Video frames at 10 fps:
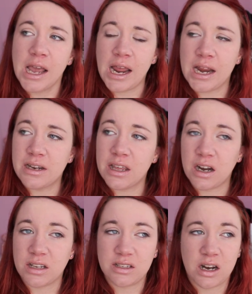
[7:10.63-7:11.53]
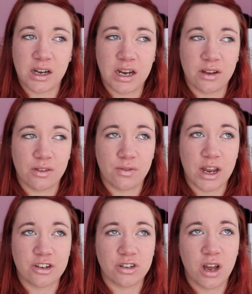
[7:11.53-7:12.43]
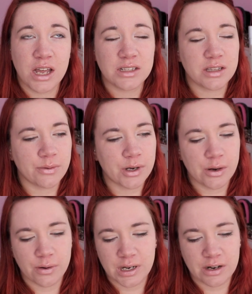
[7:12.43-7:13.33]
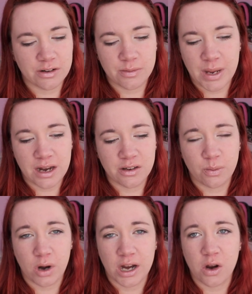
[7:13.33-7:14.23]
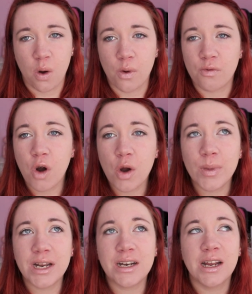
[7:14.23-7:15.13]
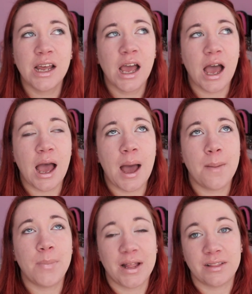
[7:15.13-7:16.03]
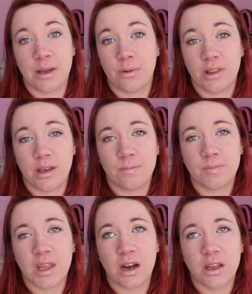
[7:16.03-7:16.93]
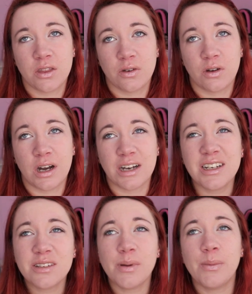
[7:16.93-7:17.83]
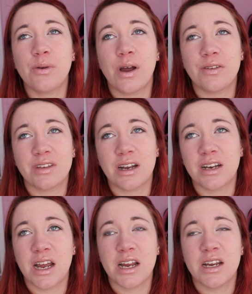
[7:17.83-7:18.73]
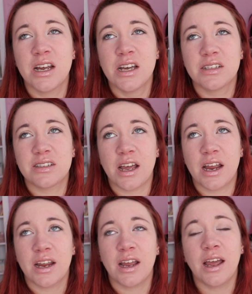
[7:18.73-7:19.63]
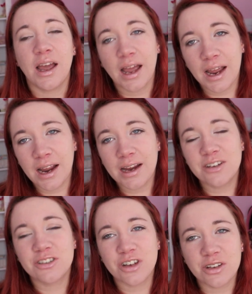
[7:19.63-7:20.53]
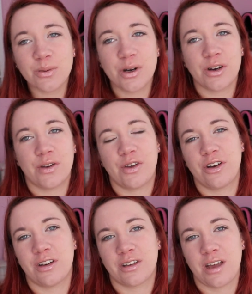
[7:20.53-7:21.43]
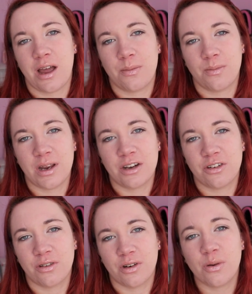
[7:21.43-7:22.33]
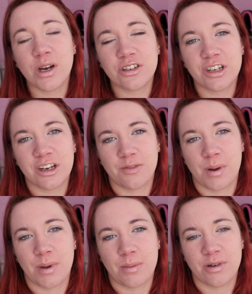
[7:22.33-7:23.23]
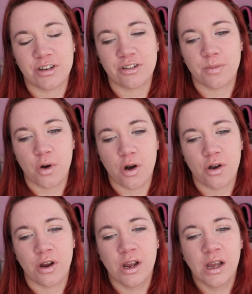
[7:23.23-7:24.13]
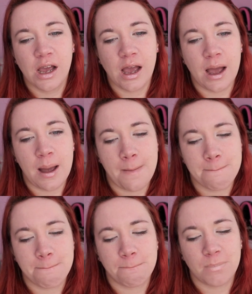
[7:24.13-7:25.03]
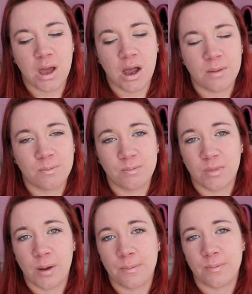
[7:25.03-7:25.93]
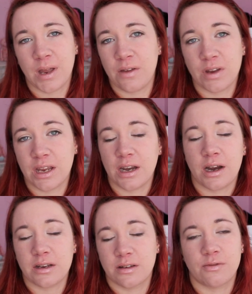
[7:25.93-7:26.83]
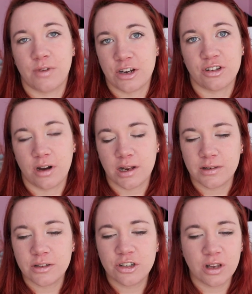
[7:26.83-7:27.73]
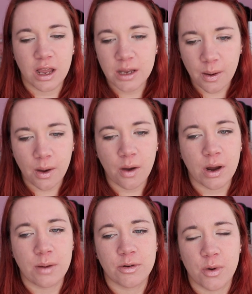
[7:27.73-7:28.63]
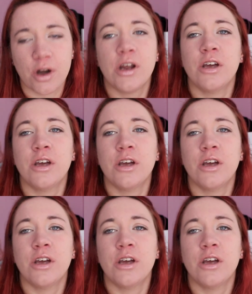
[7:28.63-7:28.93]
And then I started getting the flashing lights. They were nowhere near as bad as what I got with Roman, but they were there. And I thought, and I texted my midwife Sunday saying, hey, just wondering if you could just come and do a quick check of my blood pressure tomorrow. I'm having headaches and flashing lights. And she's like, yep, I'll come tomorrow.